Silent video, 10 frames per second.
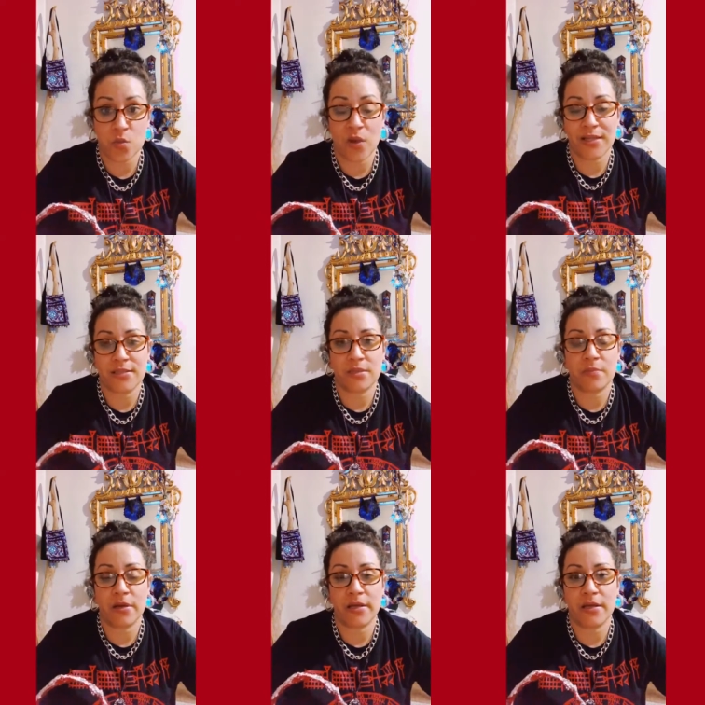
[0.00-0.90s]
while I did
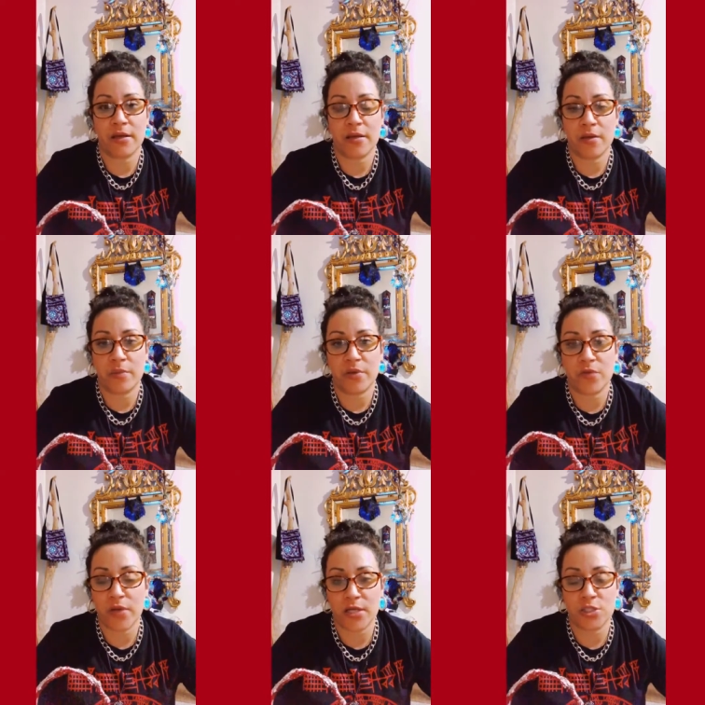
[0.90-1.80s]
my um,
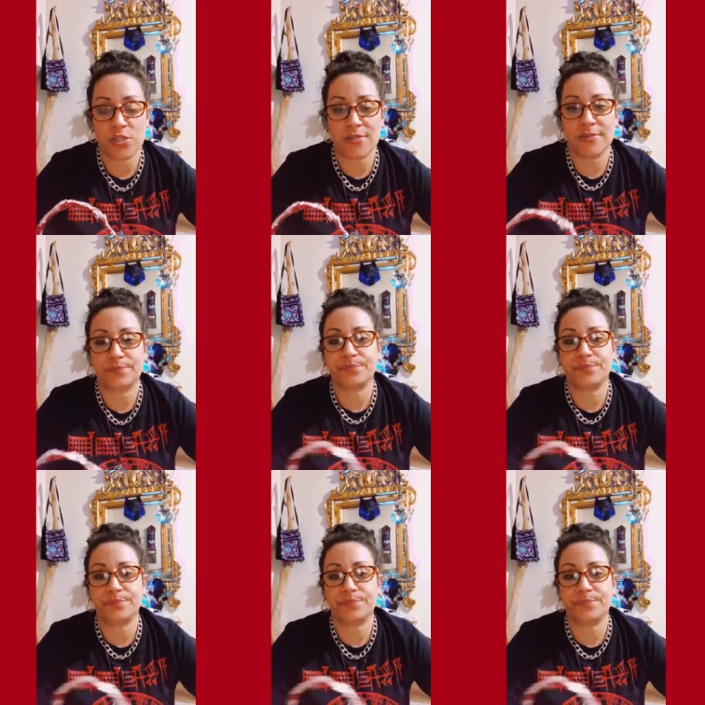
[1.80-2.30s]
evocations,